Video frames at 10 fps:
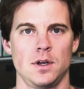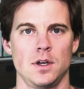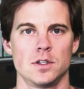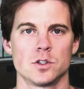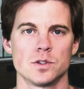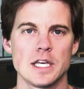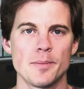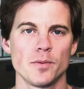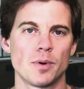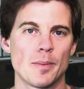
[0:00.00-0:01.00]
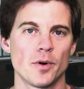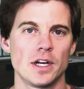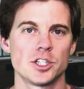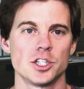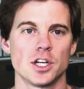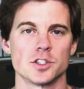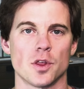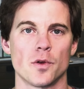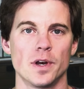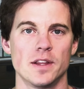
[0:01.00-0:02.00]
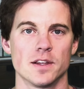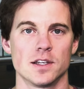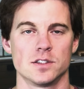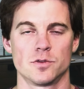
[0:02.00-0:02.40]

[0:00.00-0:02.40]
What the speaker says: So sample preparation does three things.